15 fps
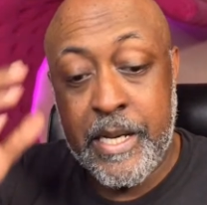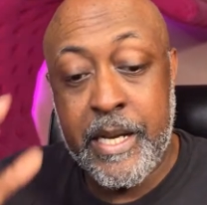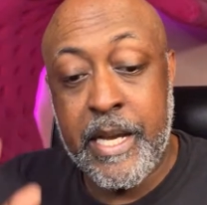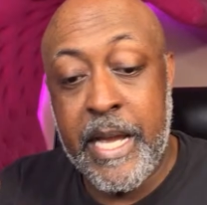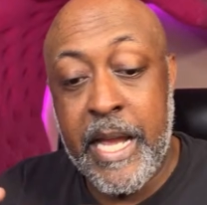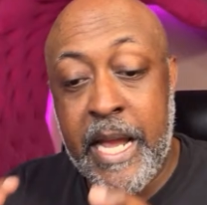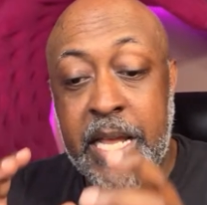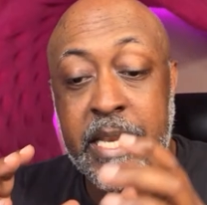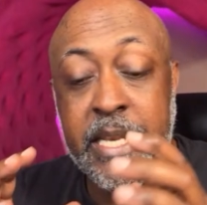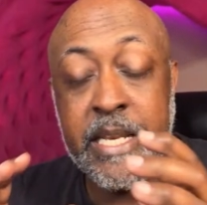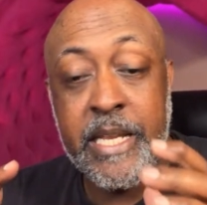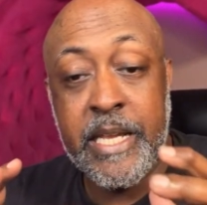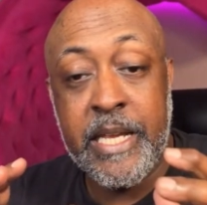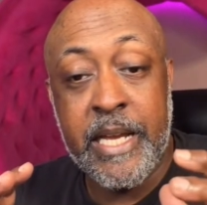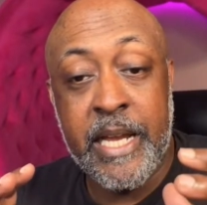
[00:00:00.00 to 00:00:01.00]
And
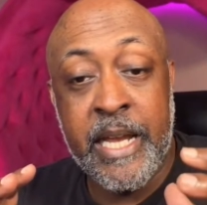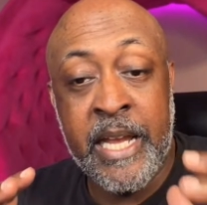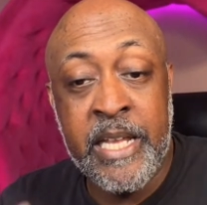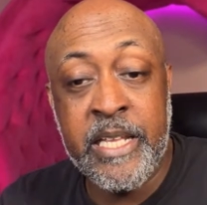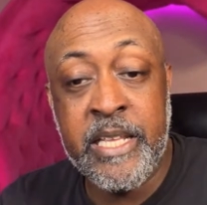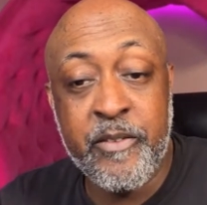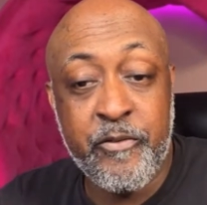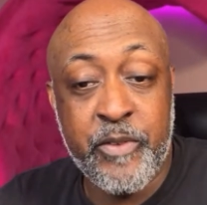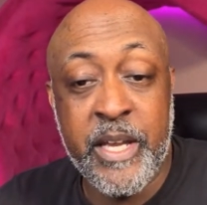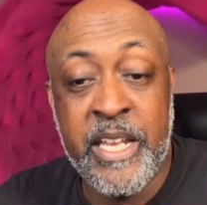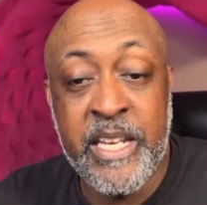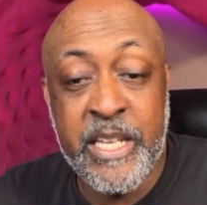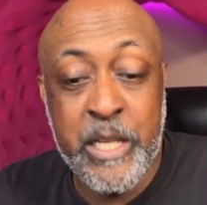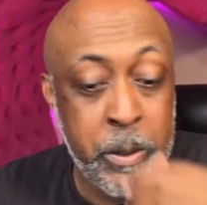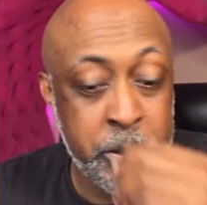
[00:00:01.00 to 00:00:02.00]
in the
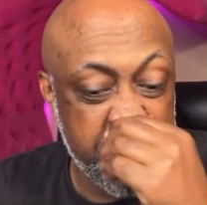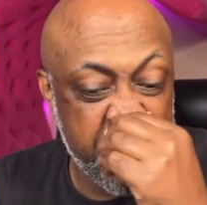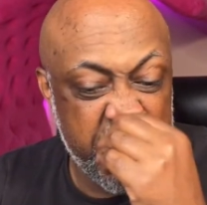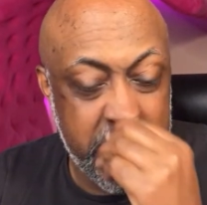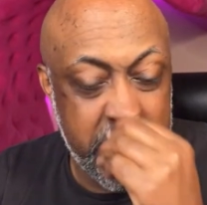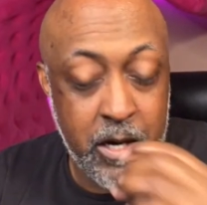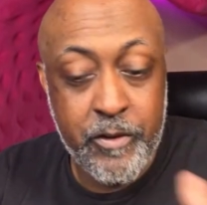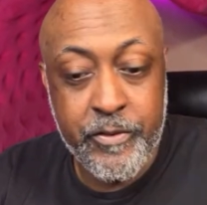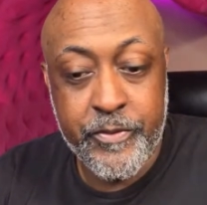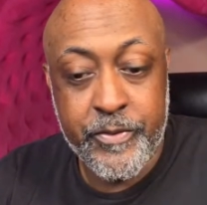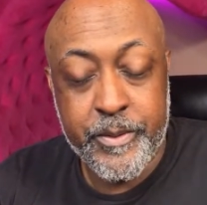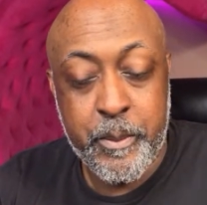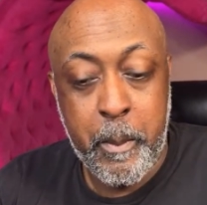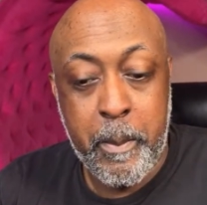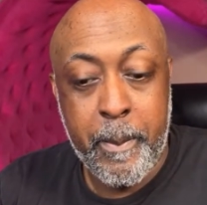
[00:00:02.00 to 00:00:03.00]
video itself,
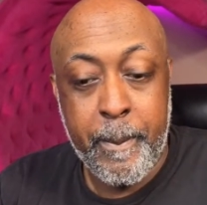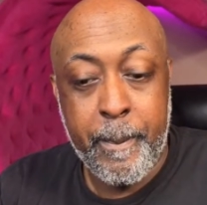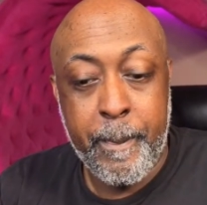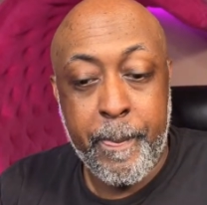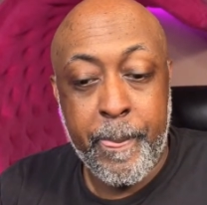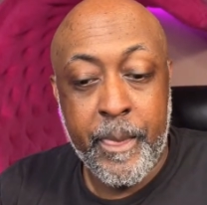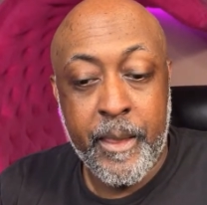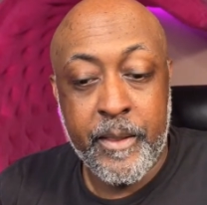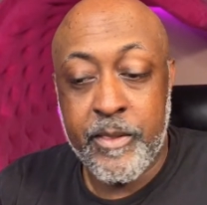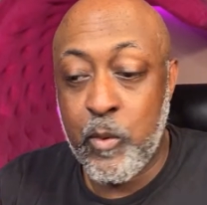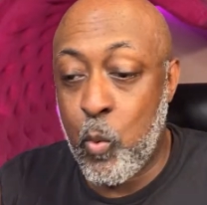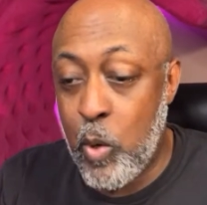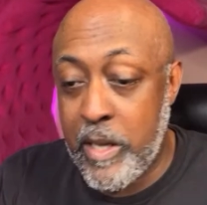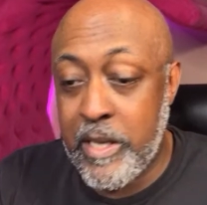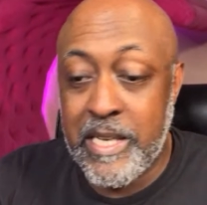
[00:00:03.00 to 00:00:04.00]
the
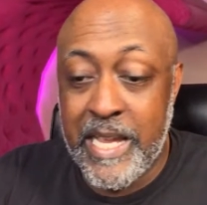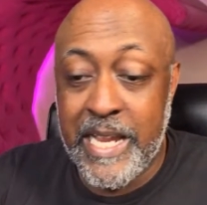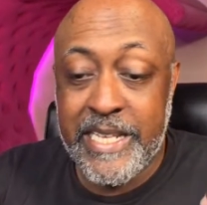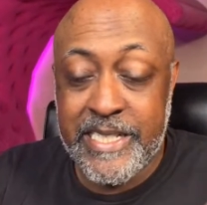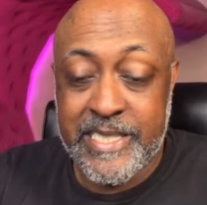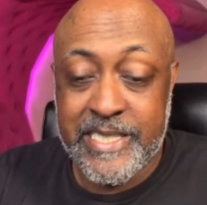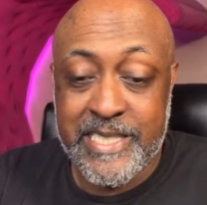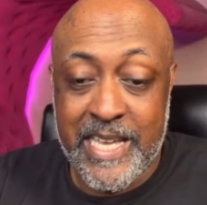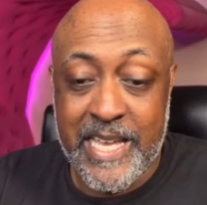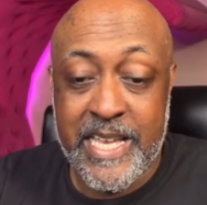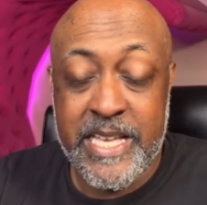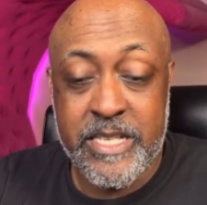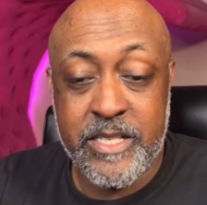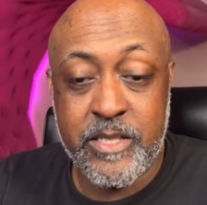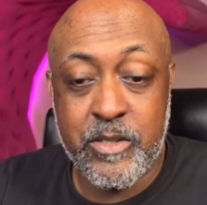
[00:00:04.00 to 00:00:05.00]
one lady
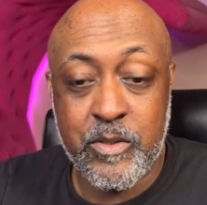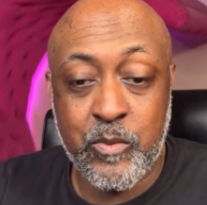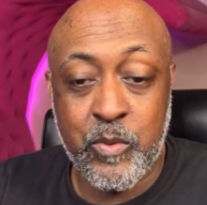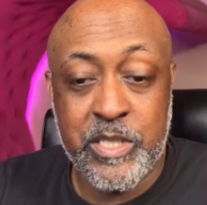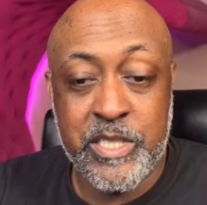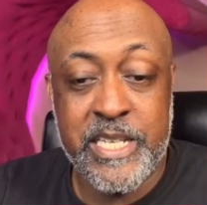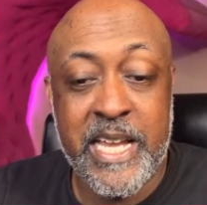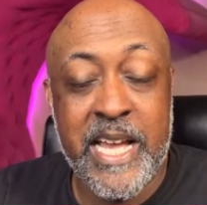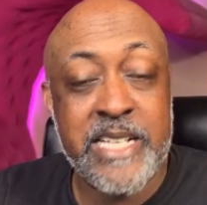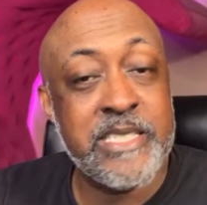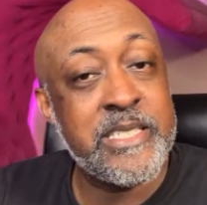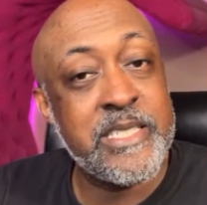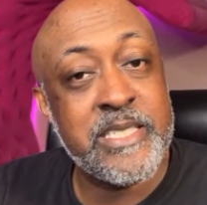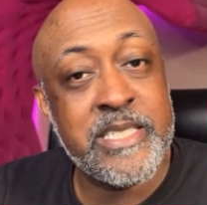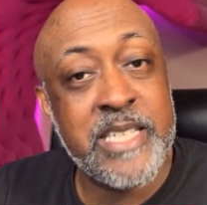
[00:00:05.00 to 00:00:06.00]
says what she has
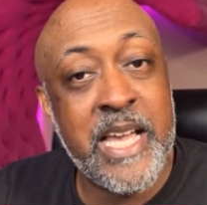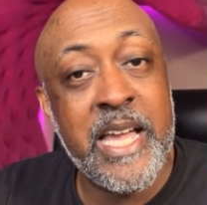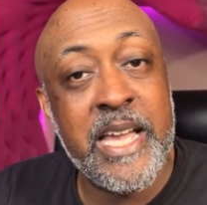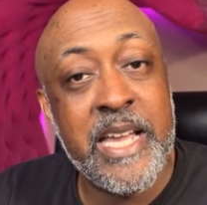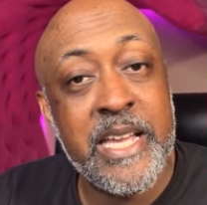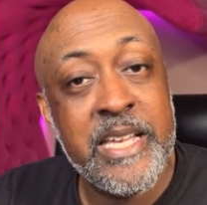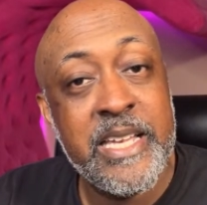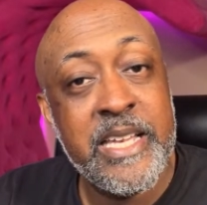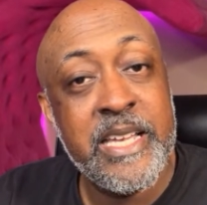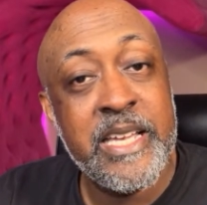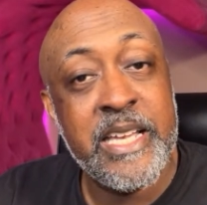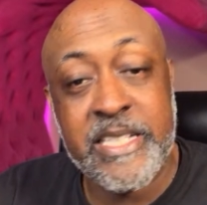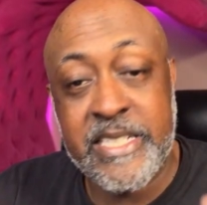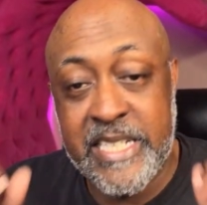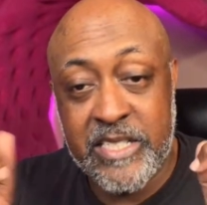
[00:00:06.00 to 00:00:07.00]
to say,
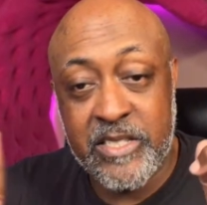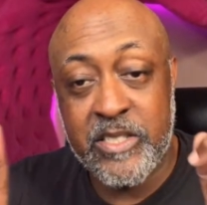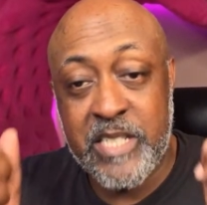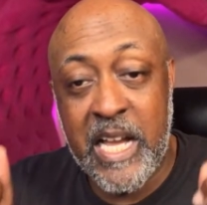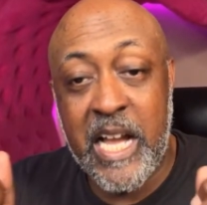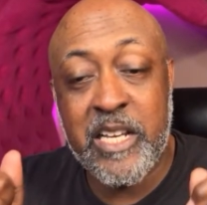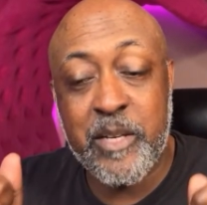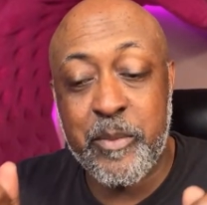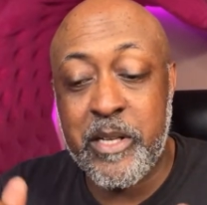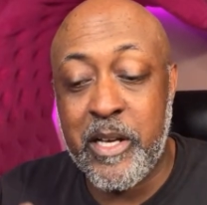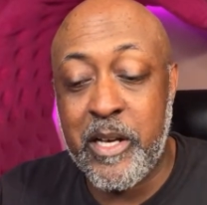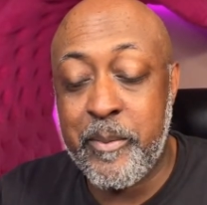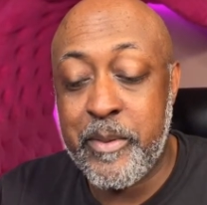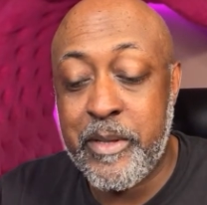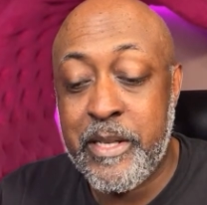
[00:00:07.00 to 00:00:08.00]
and she has a document
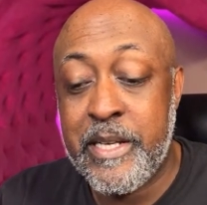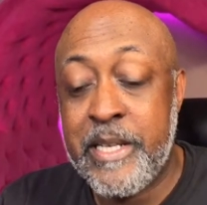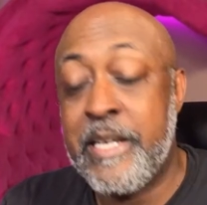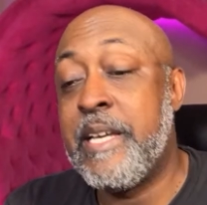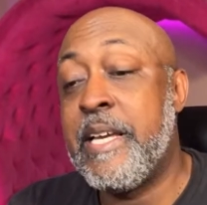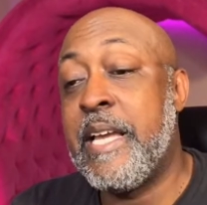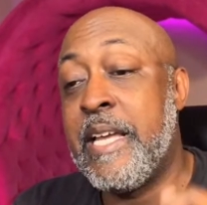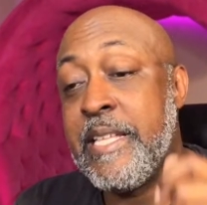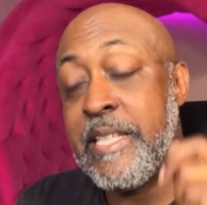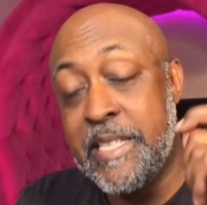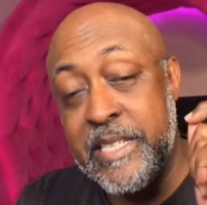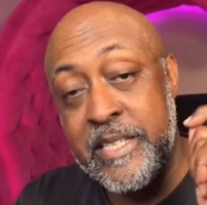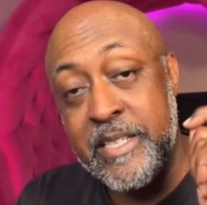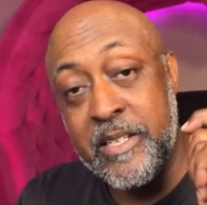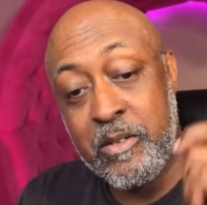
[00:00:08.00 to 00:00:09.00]
up, and then,
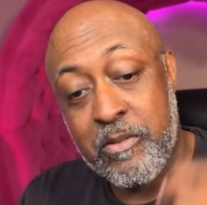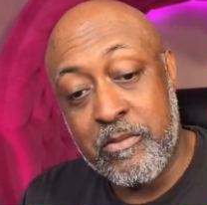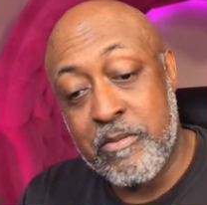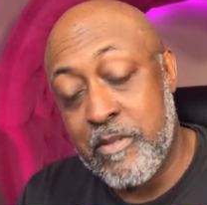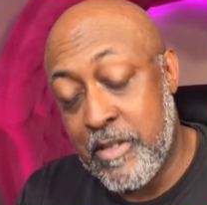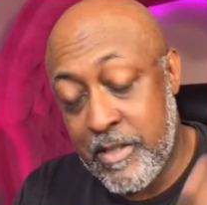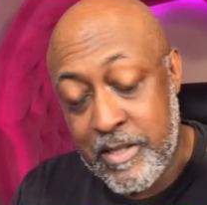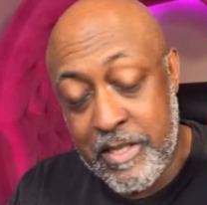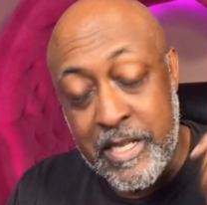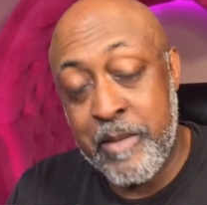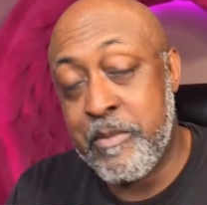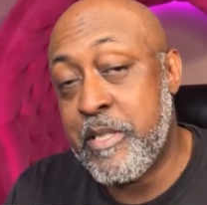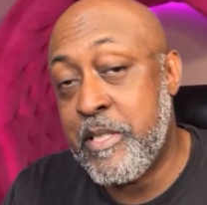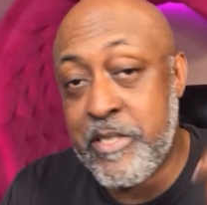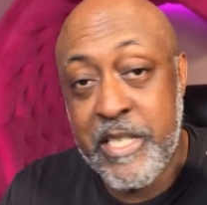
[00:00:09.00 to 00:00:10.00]
you know,
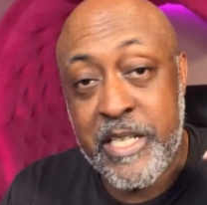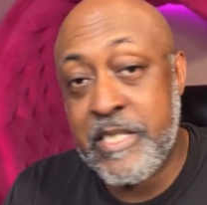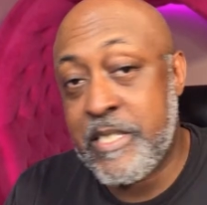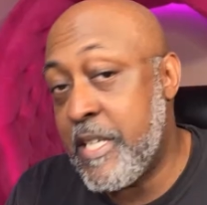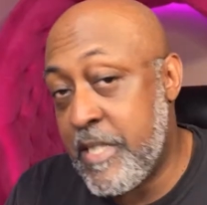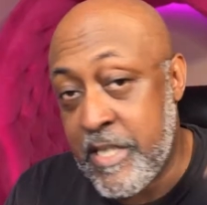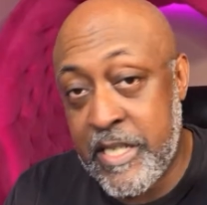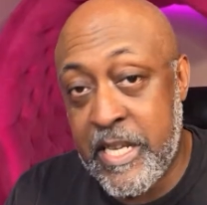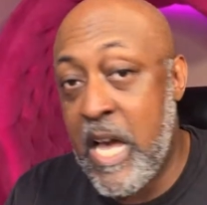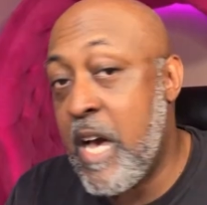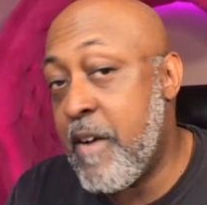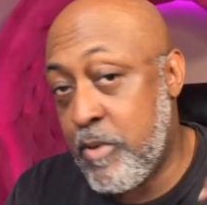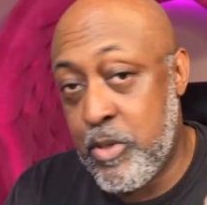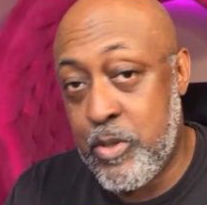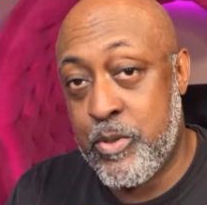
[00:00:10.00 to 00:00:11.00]
MTG's hitting the
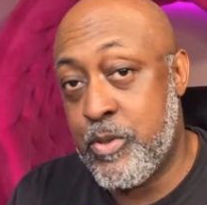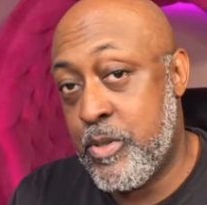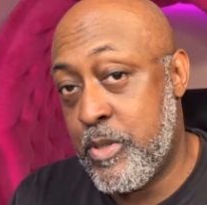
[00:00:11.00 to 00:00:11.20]
gavel.